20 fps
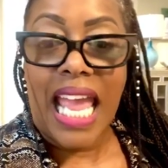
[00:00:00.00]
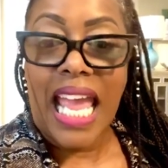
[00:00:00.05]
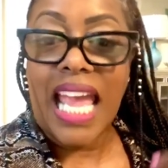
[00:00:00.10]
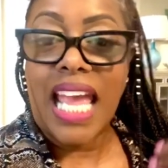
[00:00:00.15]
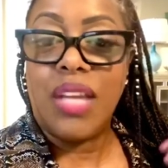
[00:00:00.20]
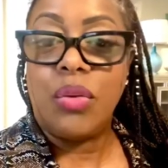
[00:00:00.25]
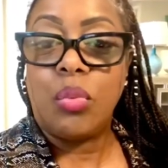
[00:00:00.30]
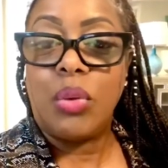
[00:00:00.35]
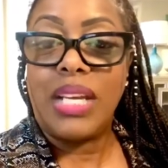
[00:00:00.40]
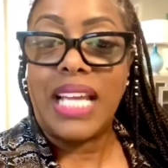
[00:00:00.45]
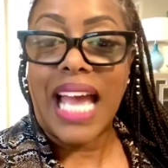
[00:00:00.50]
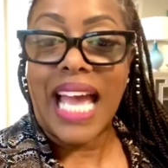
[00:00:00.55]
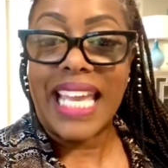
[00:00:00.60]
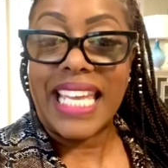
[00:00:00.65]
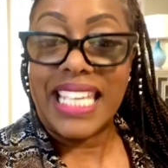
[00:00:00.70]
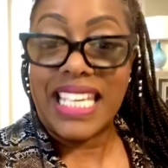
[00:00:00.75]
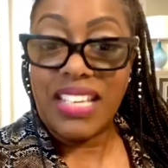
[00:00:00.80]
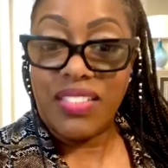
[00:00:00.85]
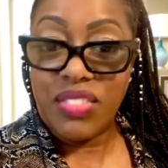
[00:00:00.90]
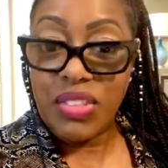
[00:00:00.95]
And when I
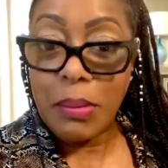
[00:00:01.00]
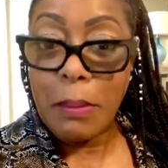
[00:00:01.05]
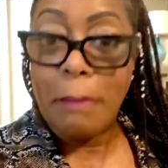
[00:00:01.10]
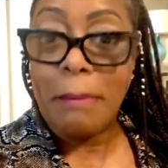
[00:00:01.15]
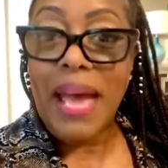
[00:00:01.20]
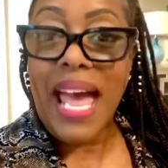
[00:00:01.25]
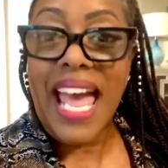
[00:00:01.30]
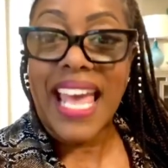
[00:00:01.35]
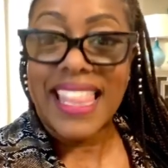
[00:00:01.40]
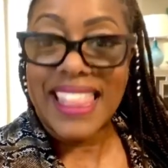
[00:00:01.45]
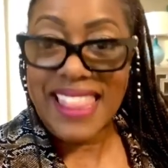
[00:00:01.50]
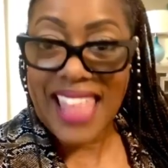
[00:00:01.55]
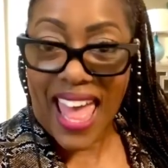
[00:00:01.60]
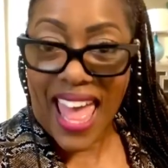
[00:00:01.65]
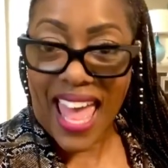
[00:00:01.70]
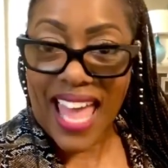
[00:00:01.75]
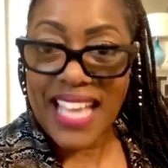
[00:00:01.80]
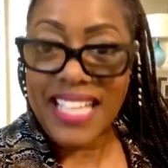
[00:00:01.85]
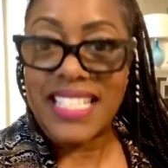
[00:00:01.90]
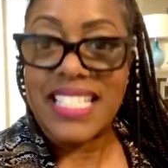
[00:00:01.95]
give them back
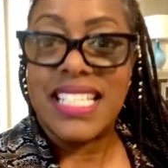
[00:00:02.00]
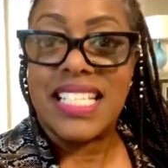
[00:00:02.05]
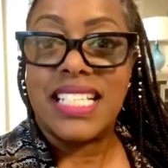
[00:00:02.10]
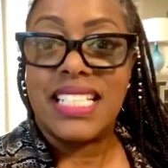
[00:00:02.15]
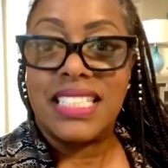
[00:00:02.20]
that,